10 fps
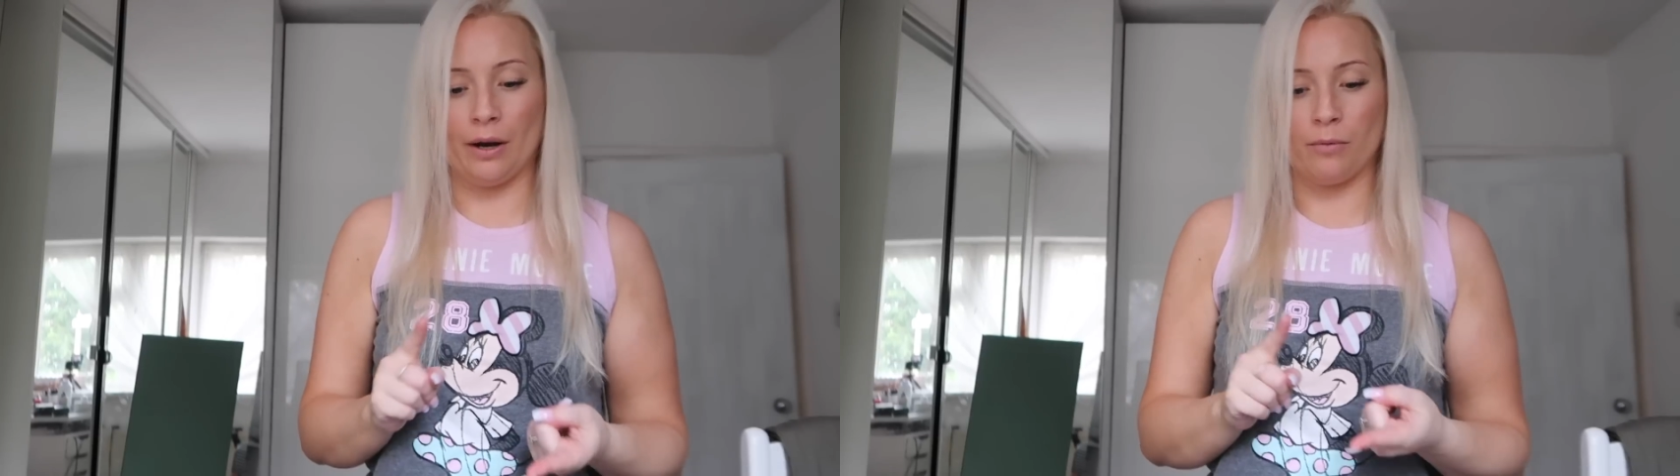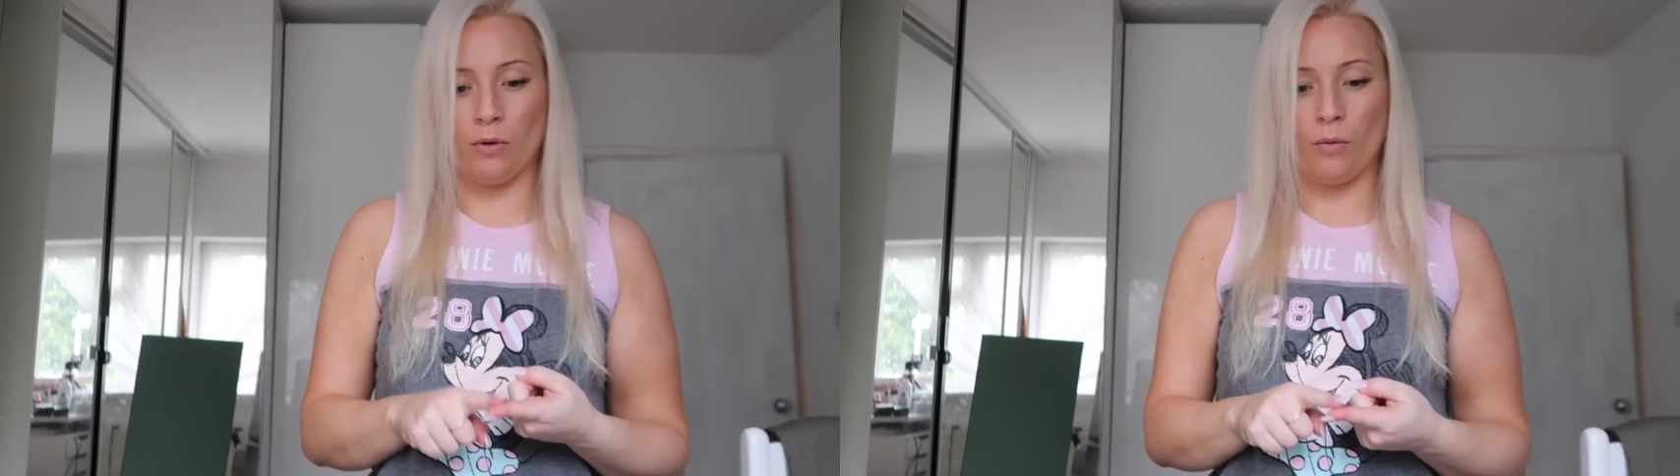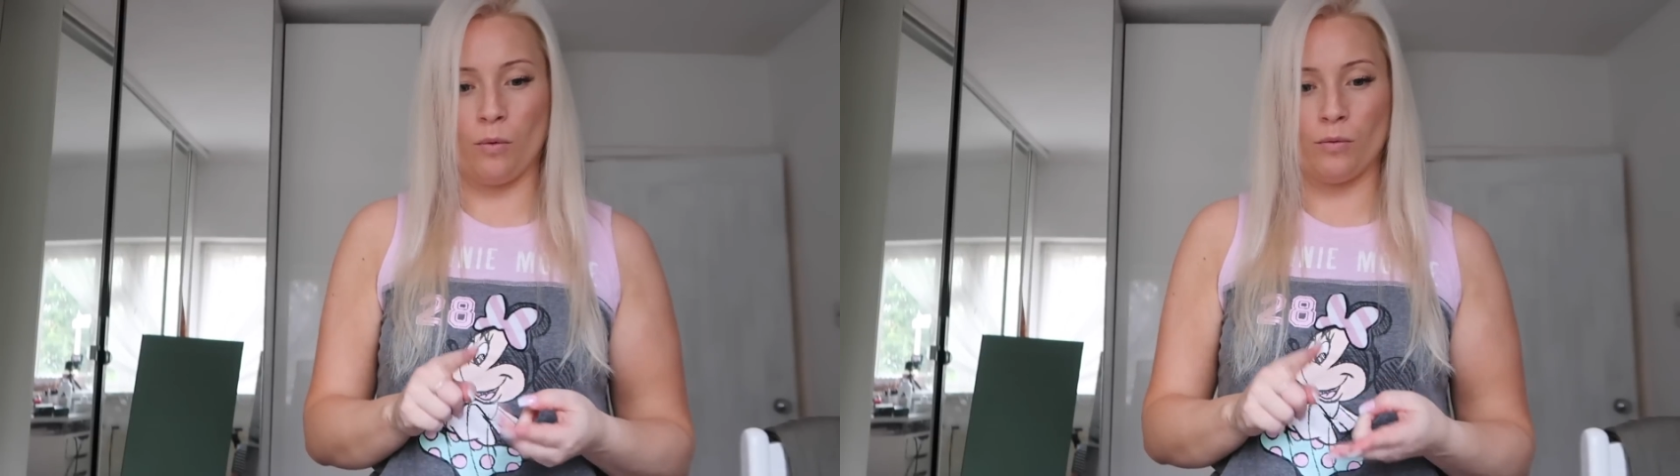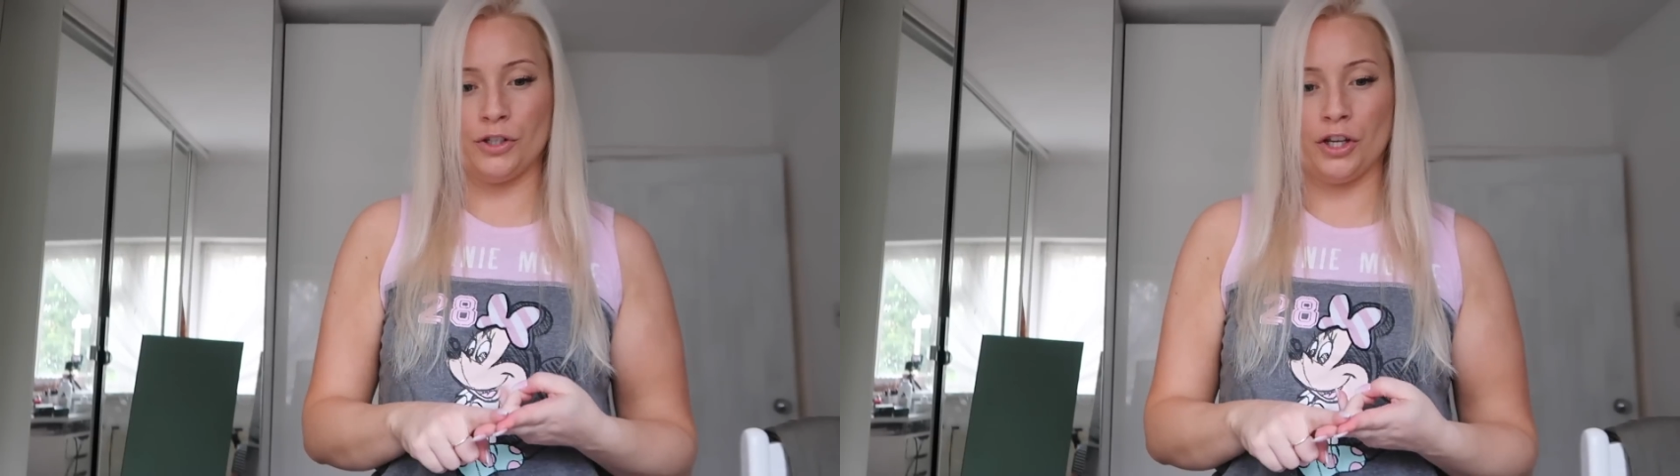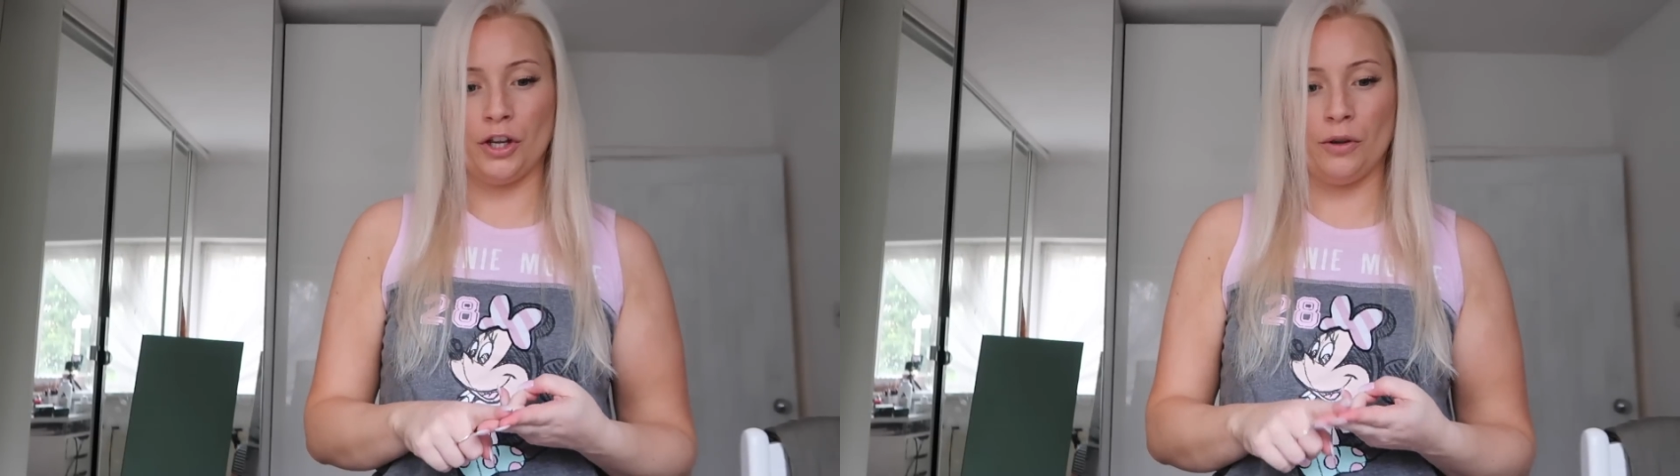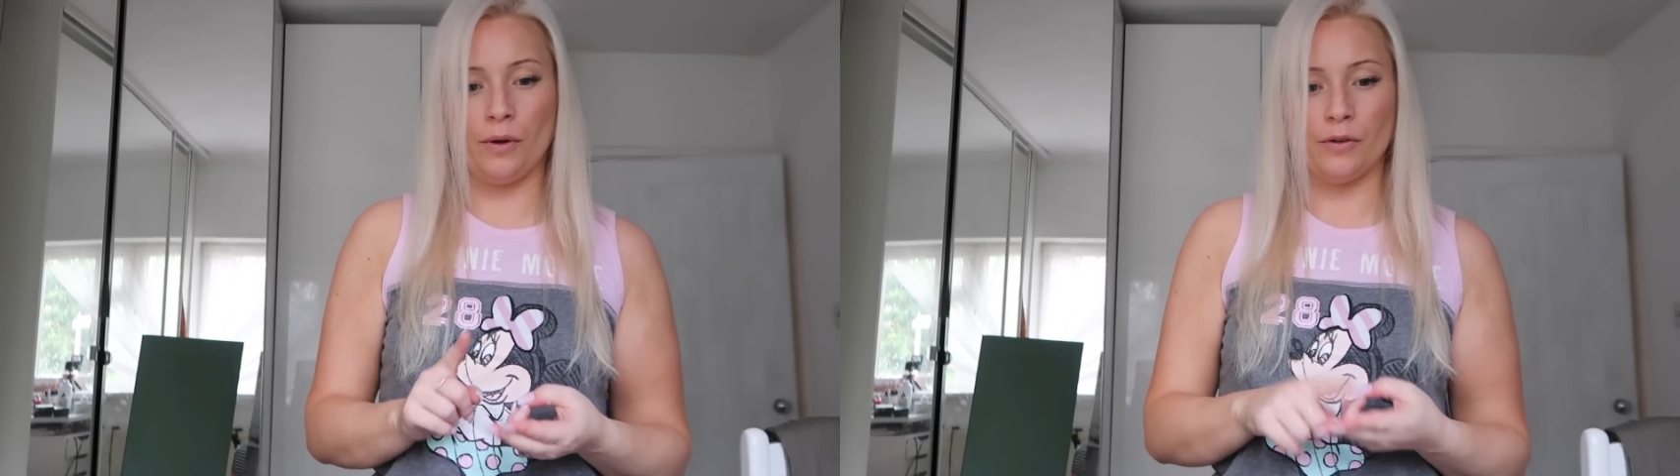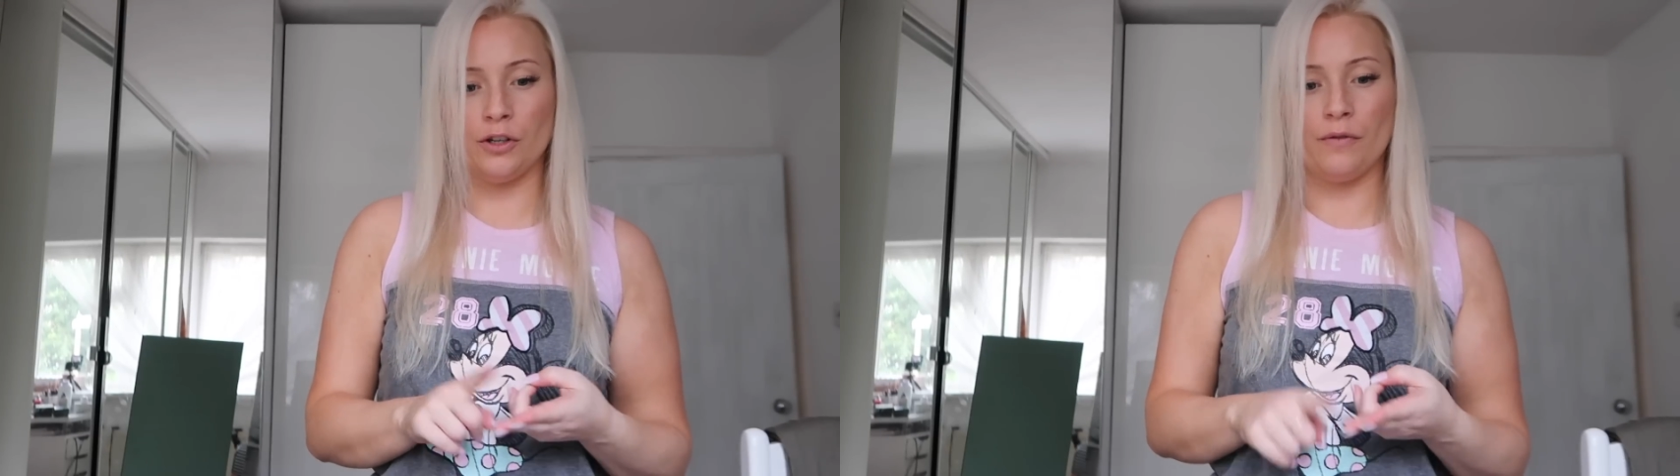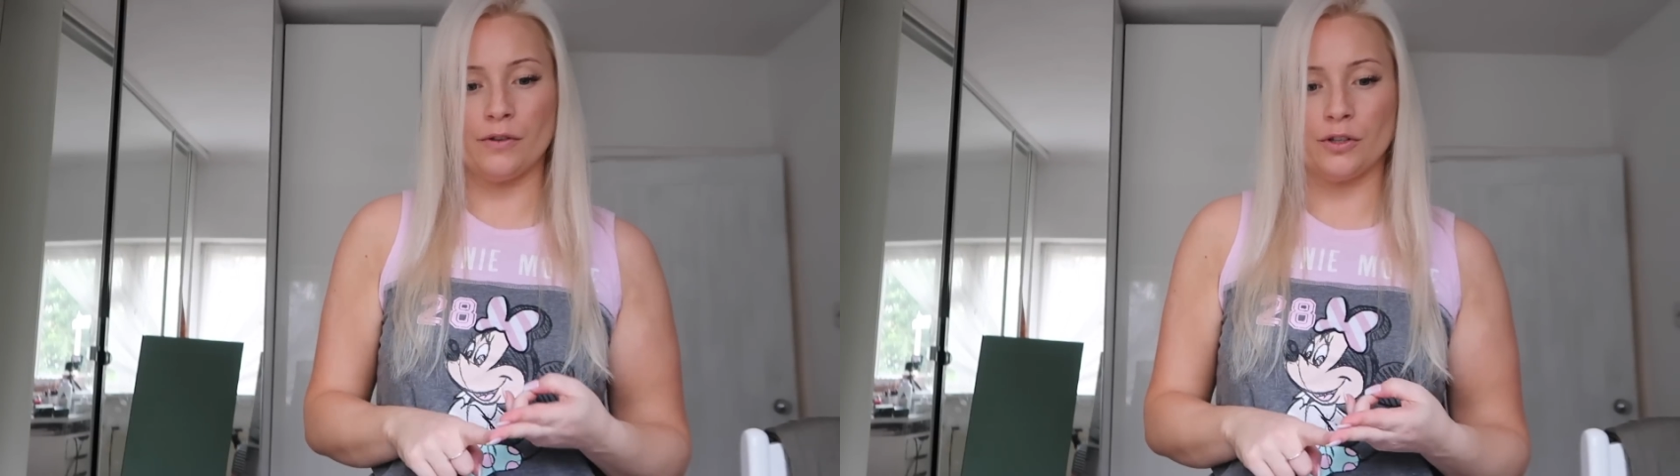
I put two rows